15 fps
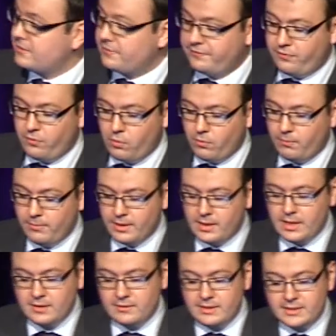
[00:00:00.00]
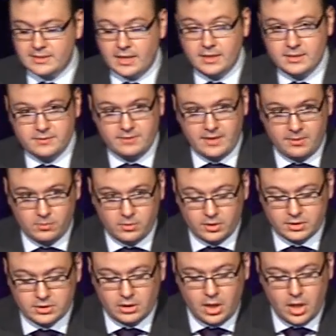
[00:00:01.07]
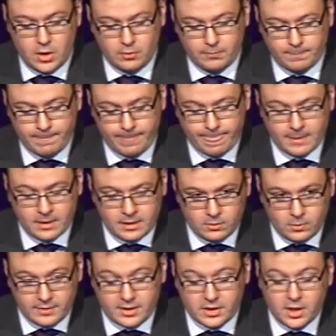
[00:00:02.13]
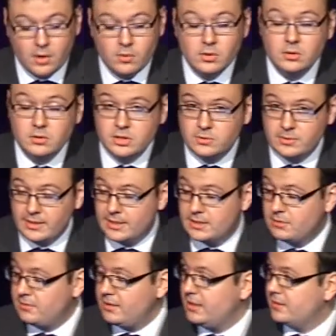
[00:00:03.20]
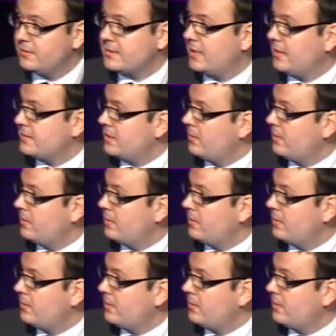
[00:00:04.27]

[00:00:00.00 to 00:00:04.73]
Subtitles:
to form these kinds of networks alone. When they're co-cultured with endothelial cells,